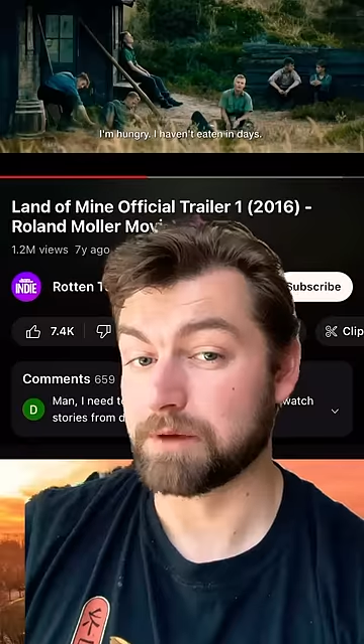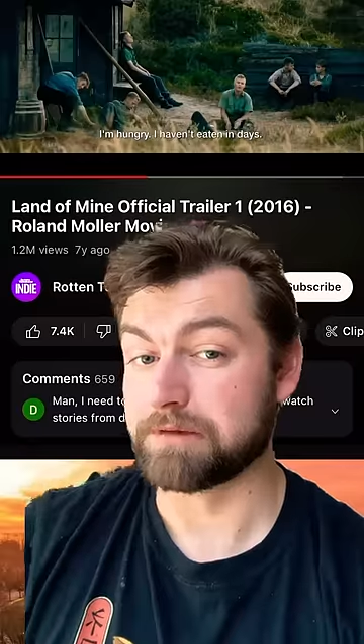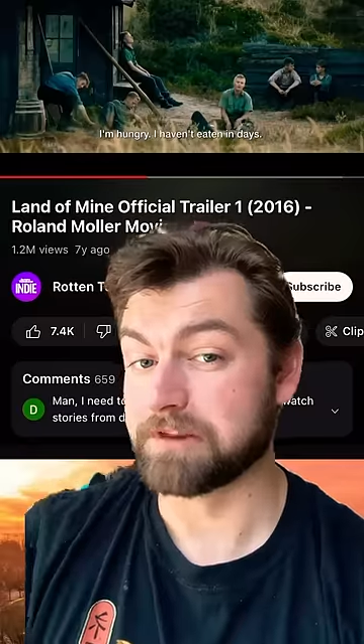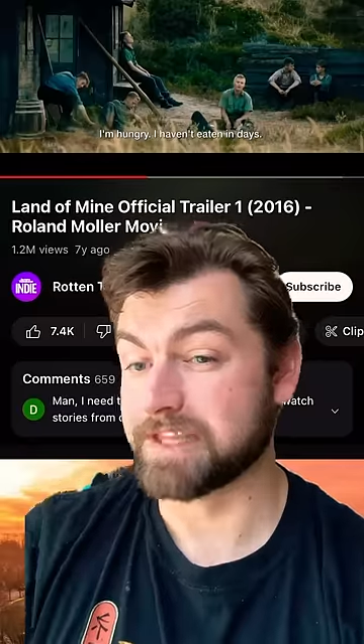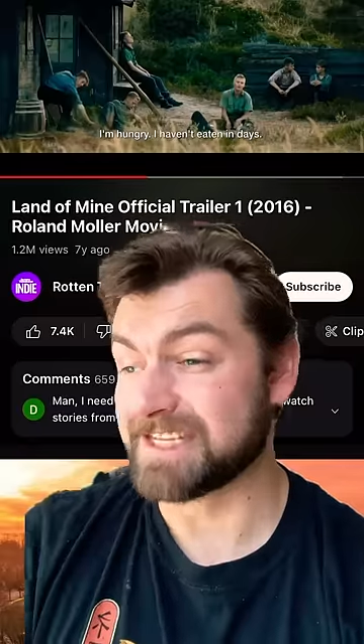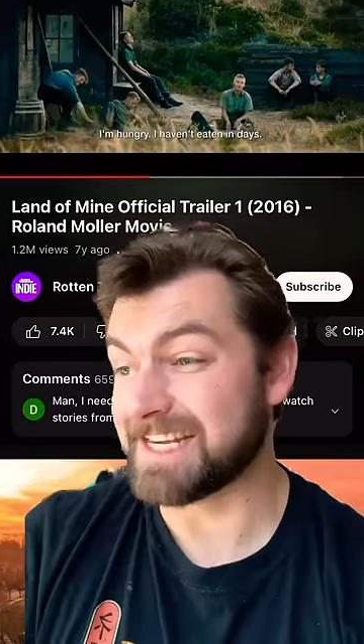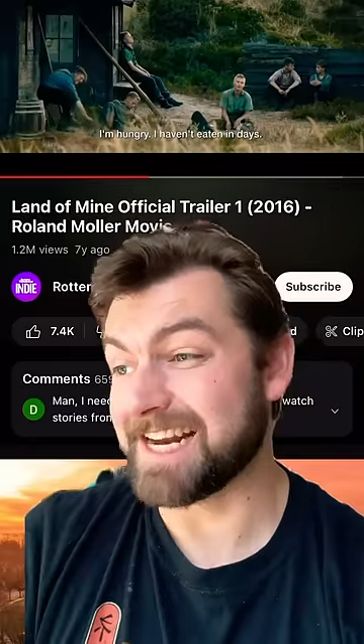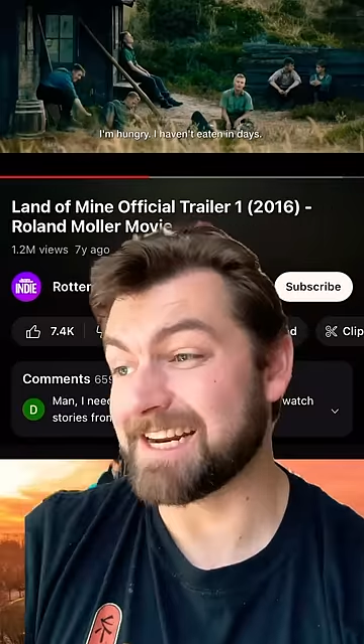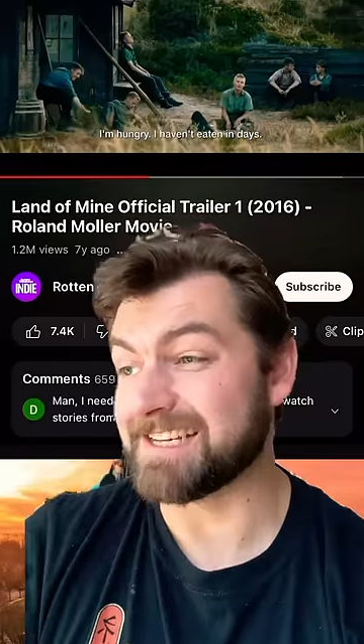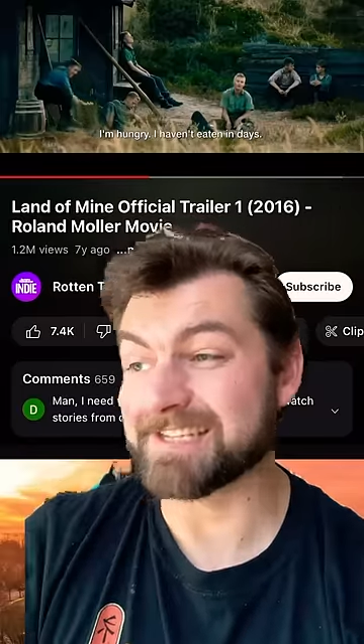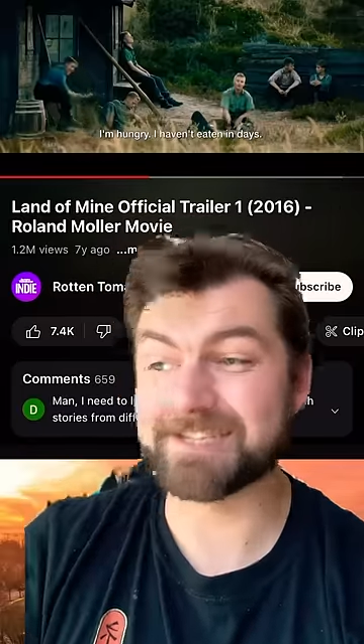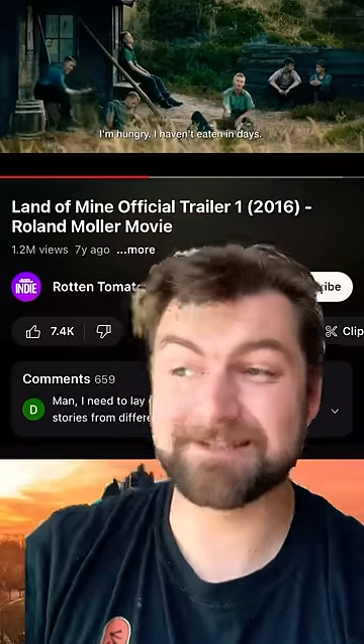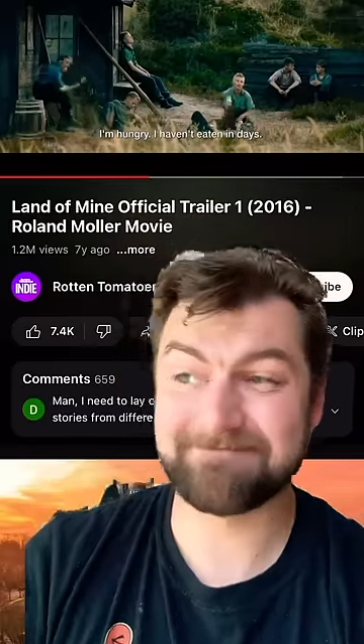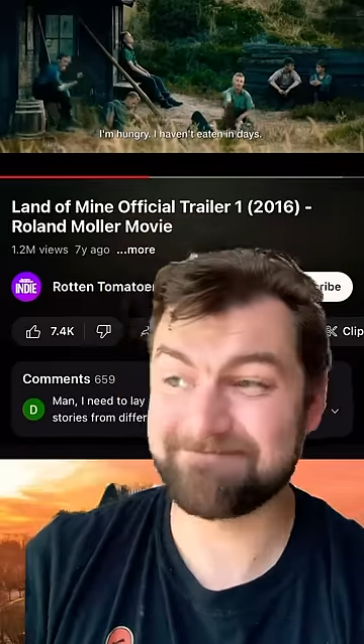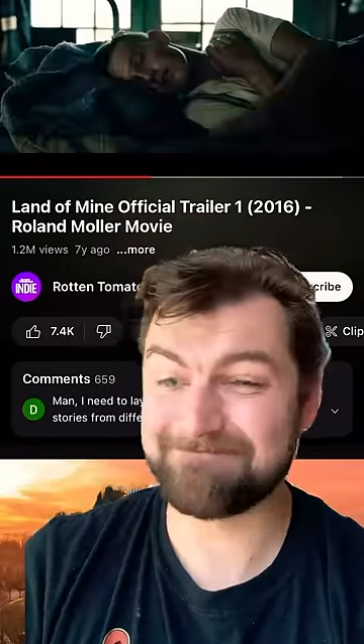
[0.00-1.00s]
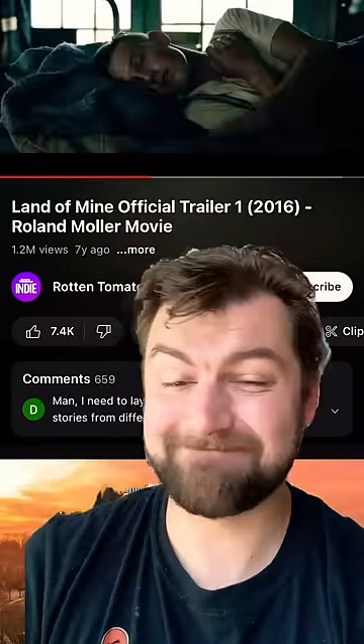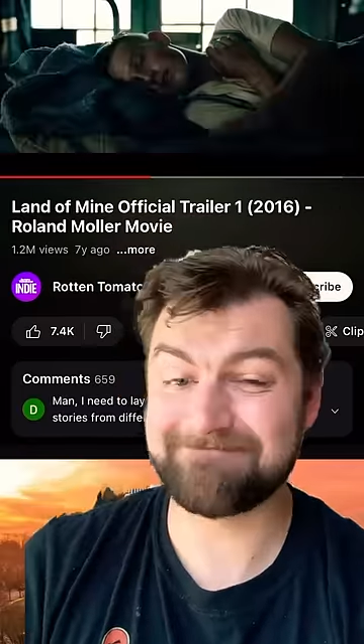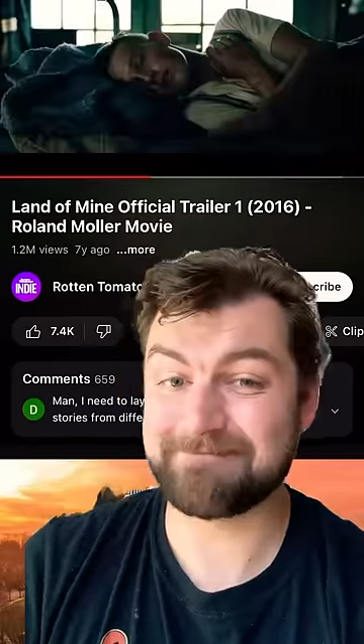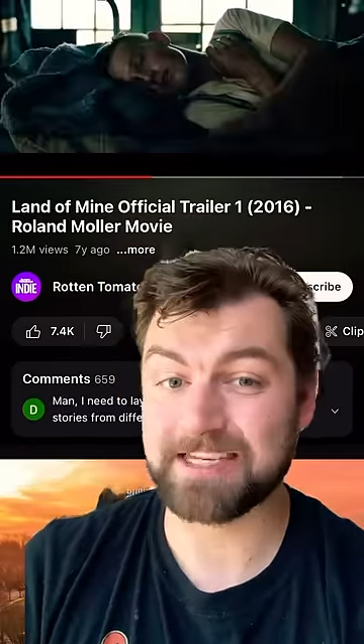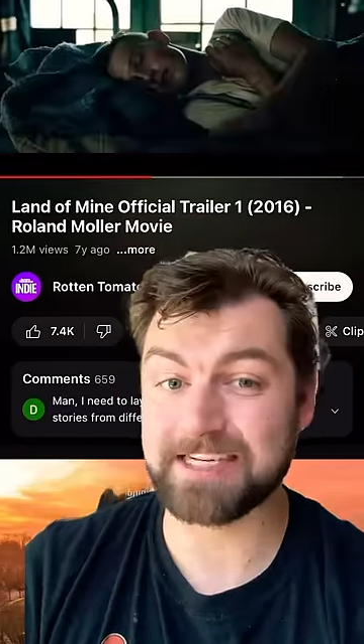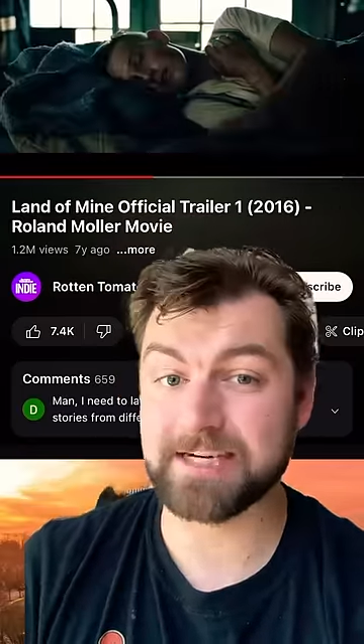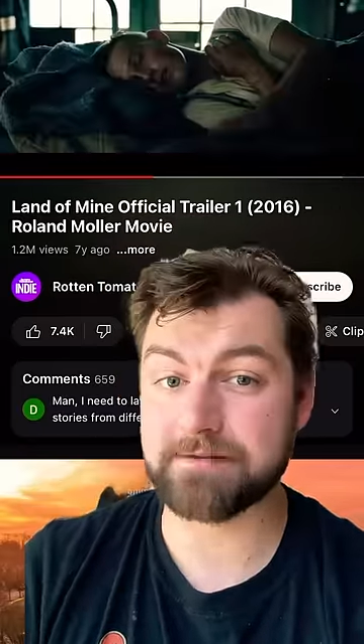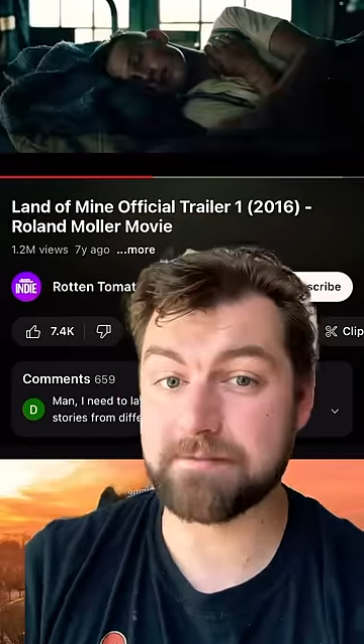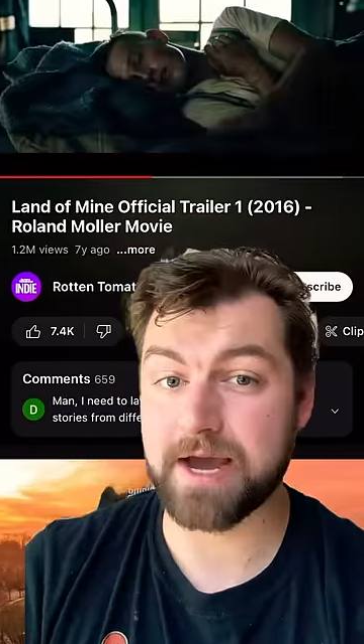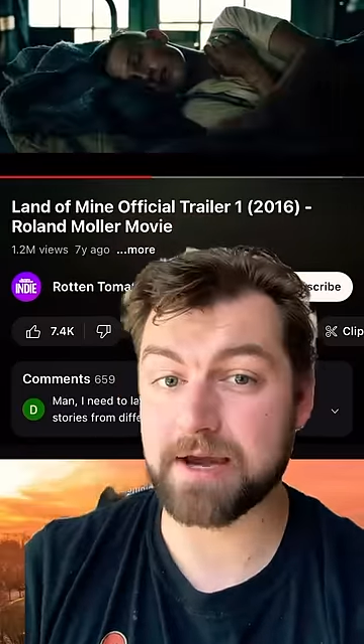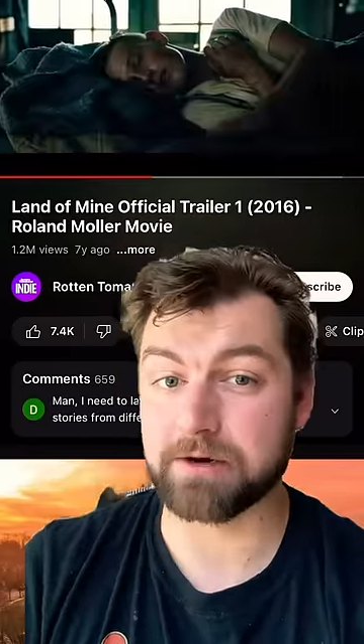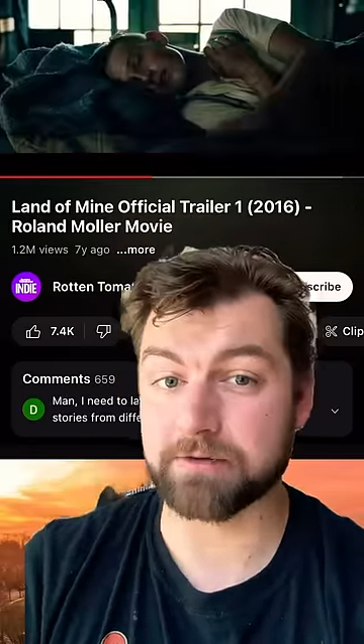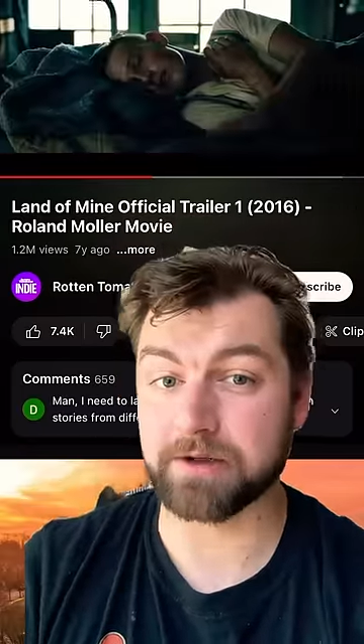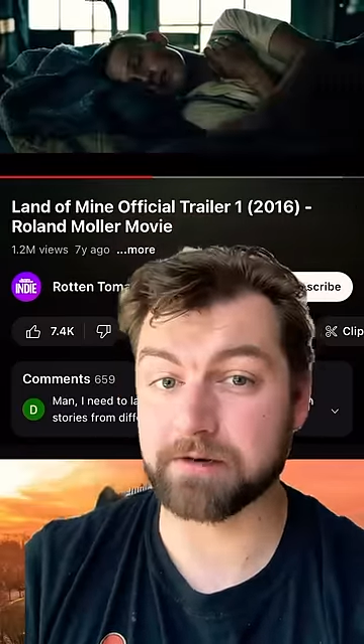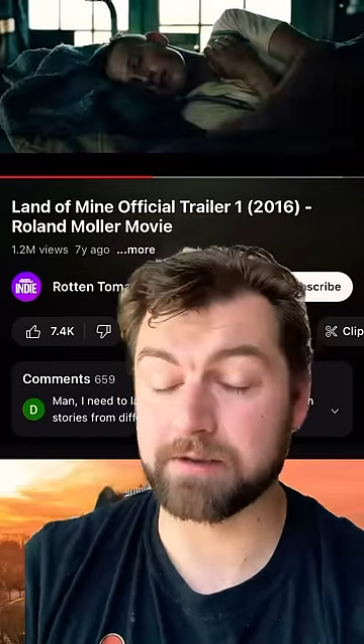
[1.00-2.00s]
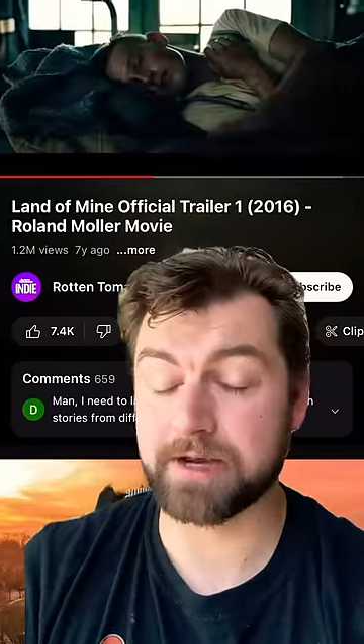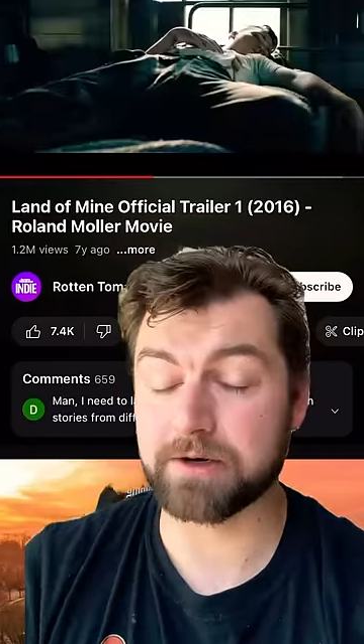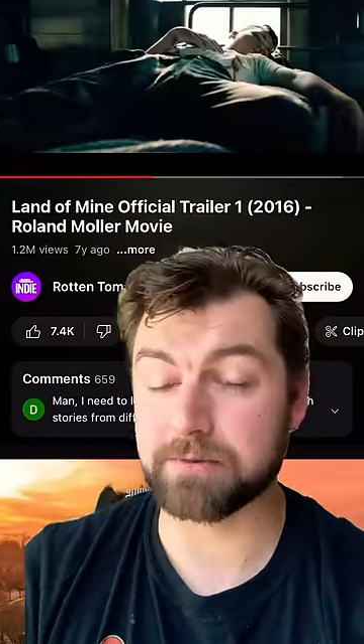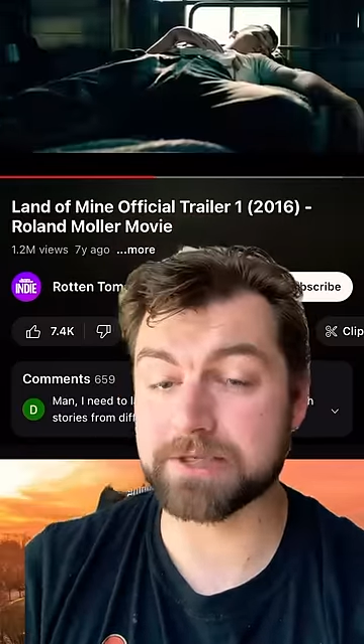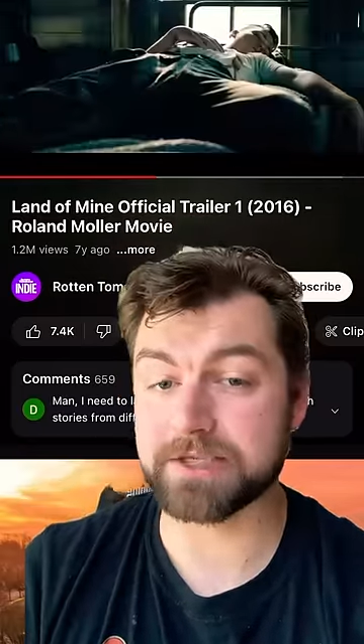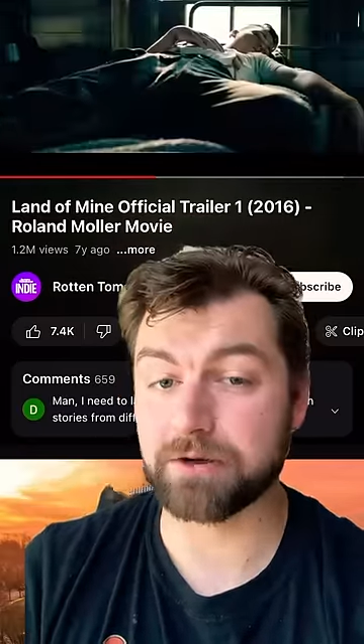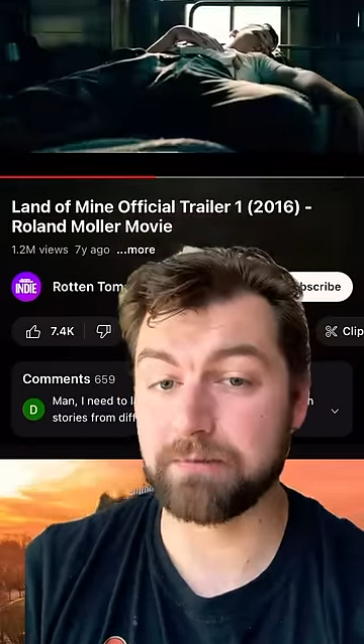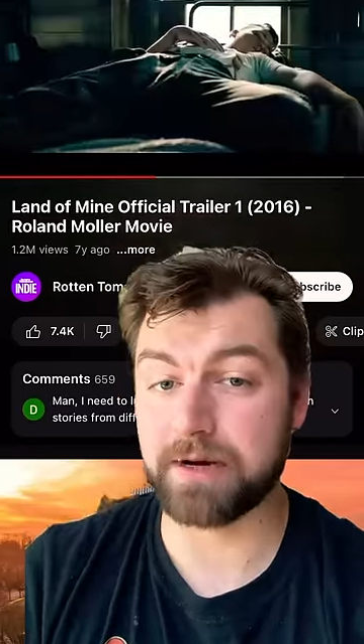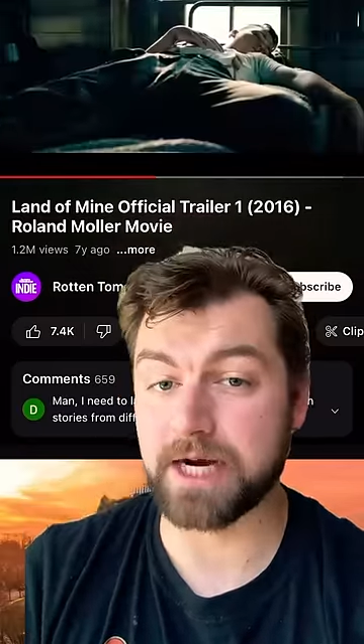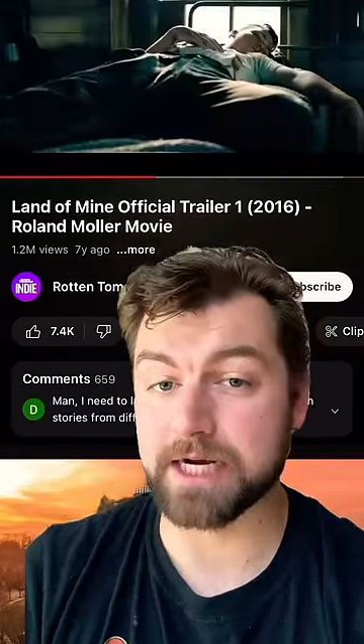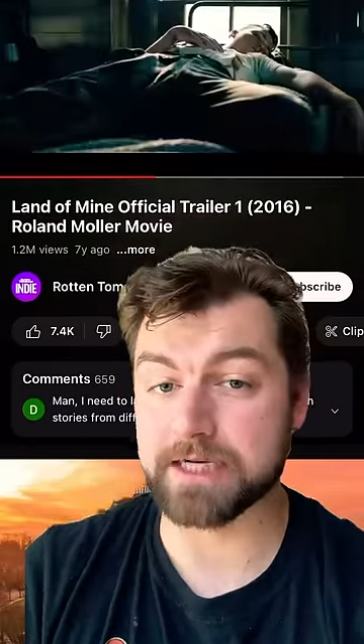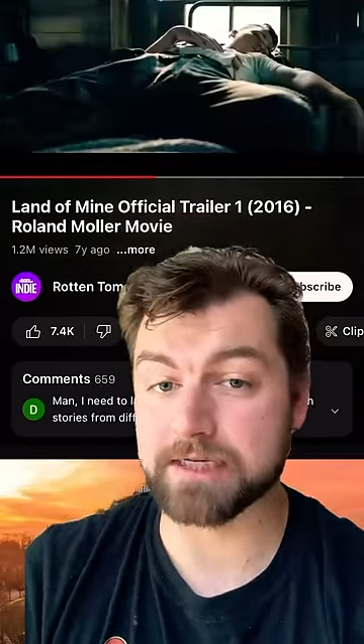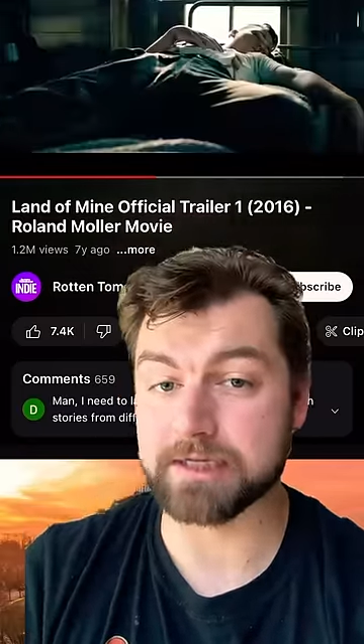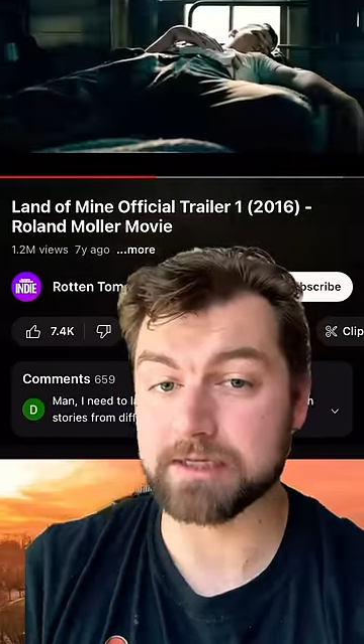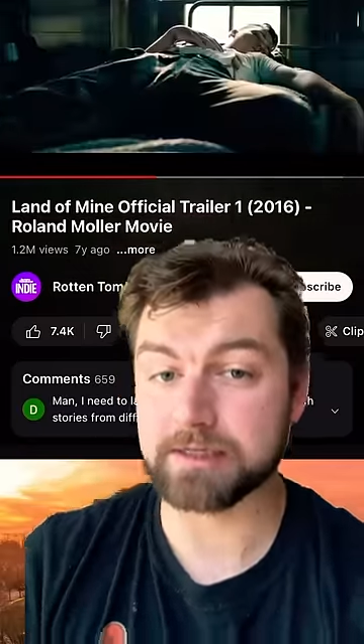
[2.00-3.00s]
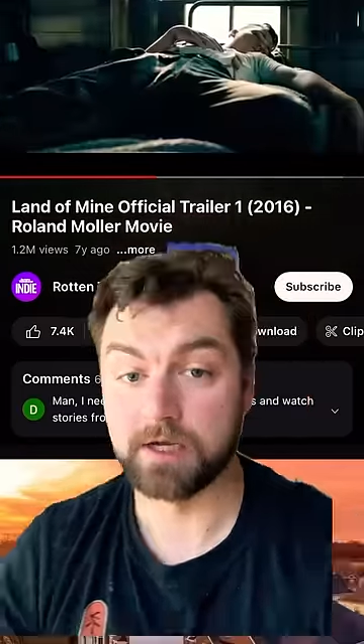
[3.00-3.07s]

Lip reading: But for the Danes, that didn't matter, their land was still mined.